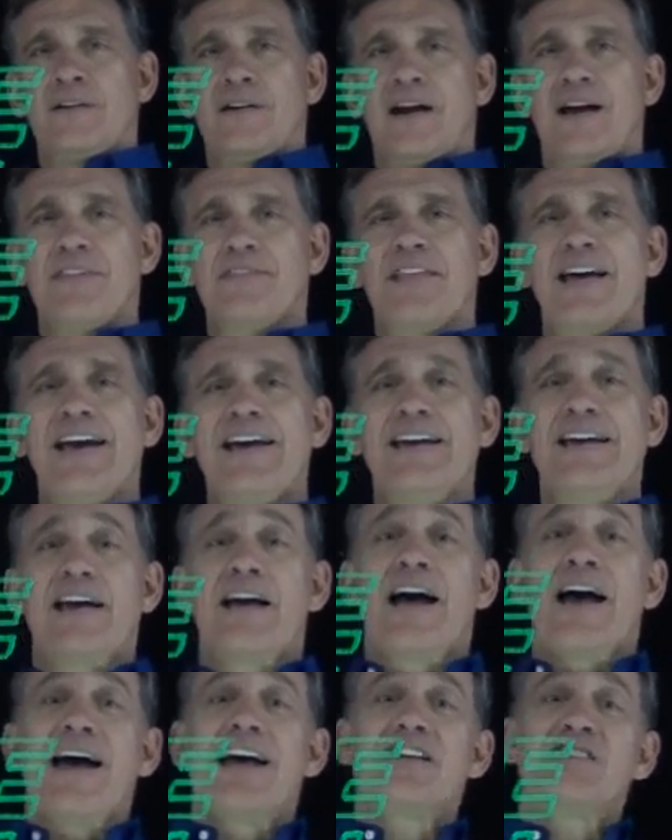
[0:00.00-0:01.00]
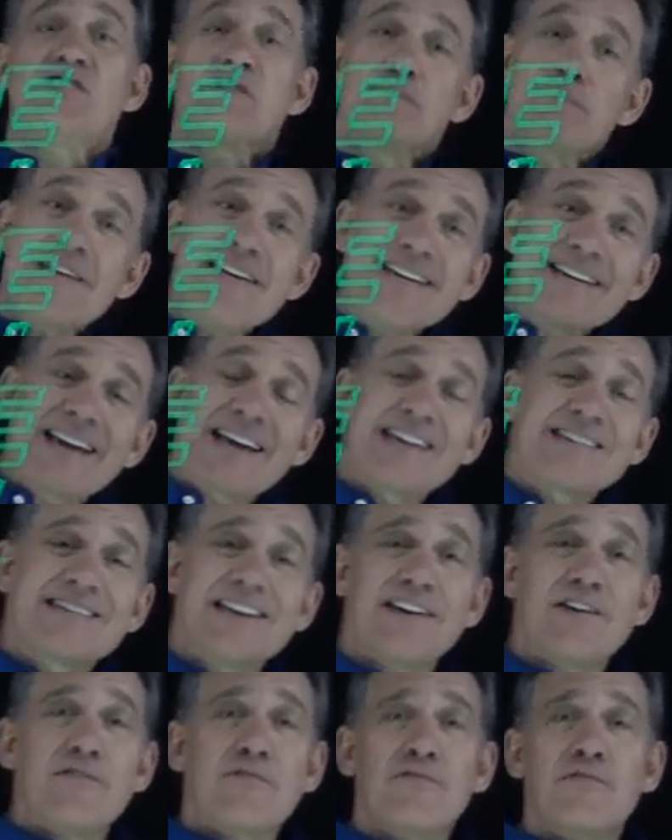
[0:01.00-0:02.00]
And they speak as
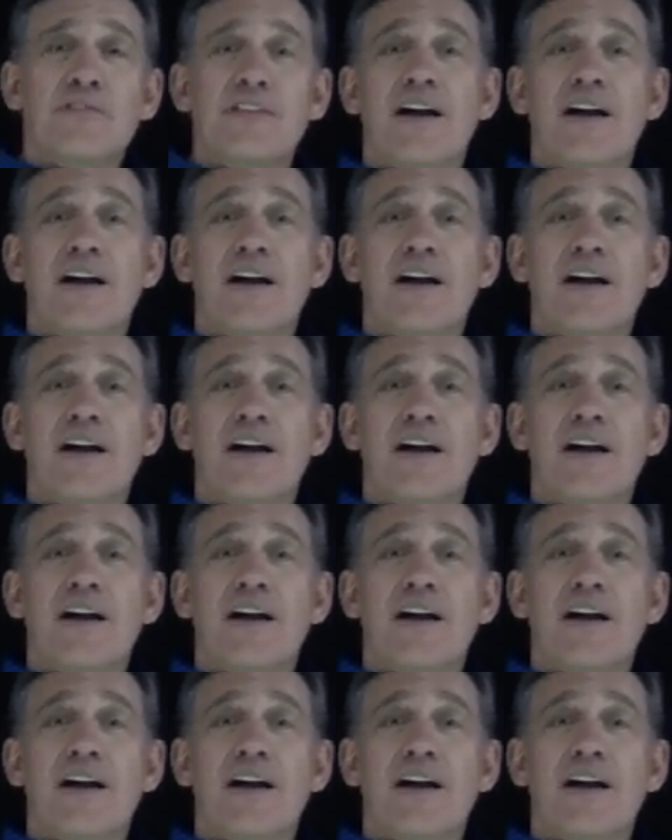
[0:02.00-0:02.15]
if